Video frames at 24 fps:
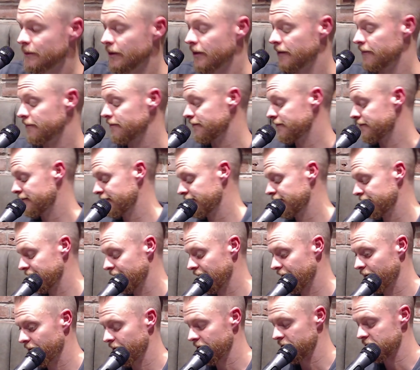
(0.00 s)
But yeah.
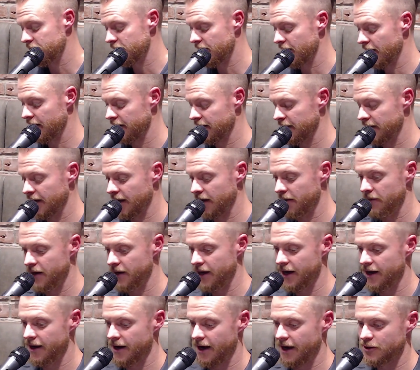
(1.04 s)
Anyways, you got you got
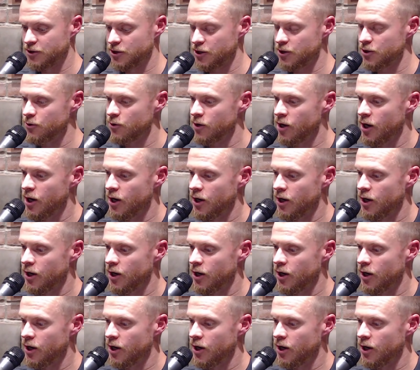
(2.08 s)
Maye. That's because uh, you,